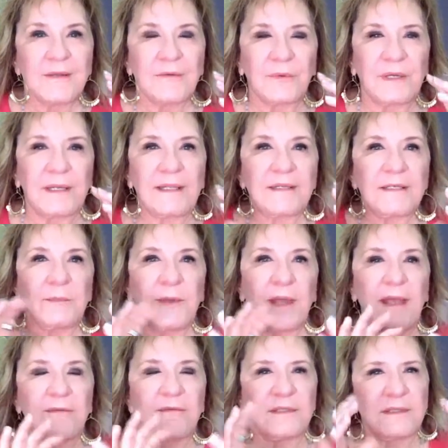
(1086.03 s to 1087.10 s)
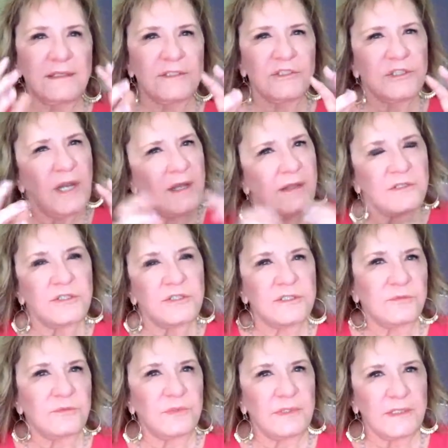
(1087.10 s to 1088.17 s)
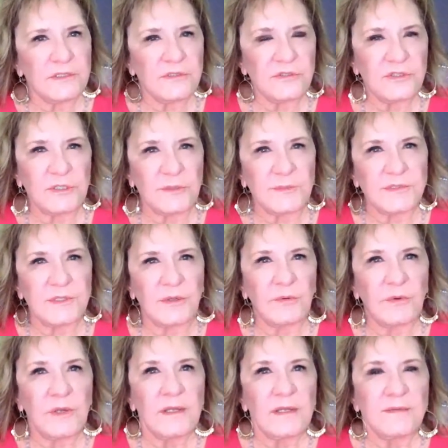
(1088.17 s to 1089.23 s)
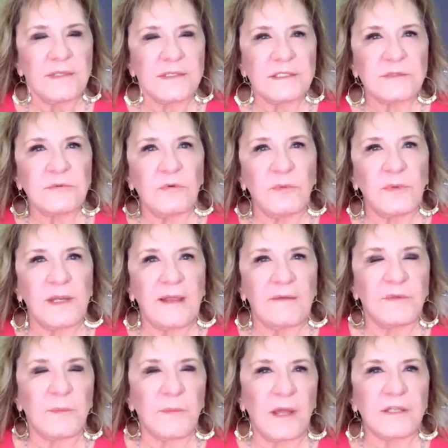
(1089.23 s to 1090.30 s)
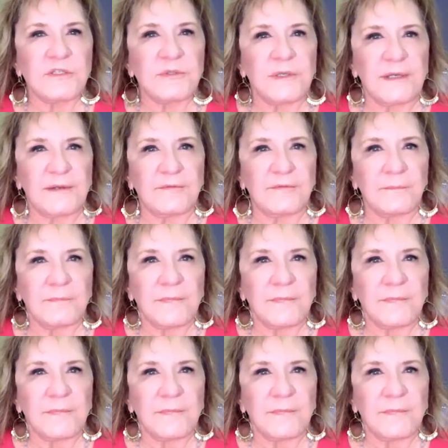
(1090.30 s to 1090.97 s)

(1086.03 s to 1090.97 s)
we end up having these challenges in relationships. So this is when we have the mantra of